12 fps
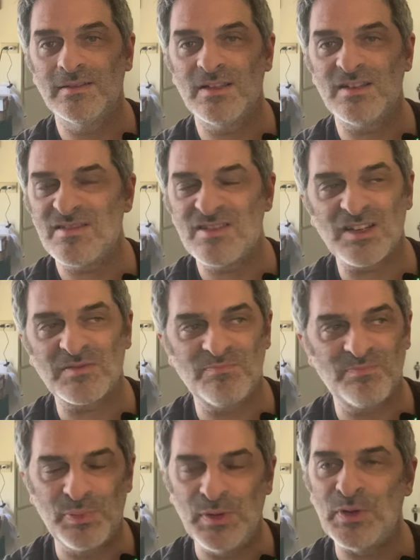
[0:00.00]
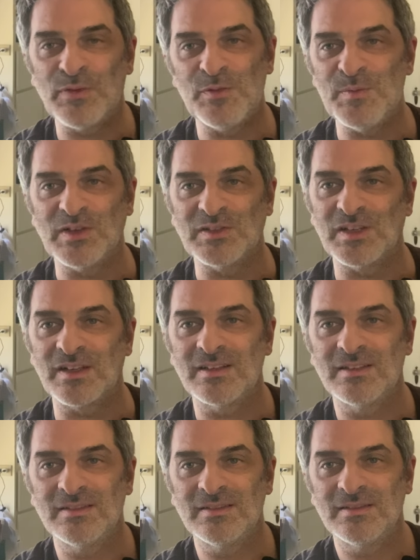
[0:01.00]
This is just beautiful music.
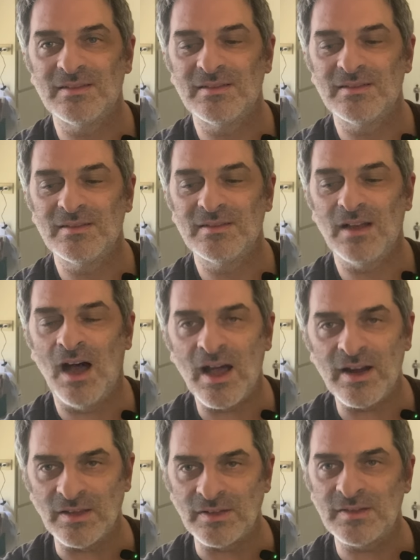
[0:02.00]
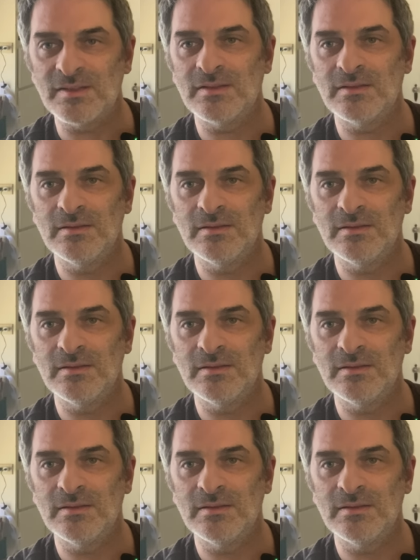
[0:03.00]
Honest.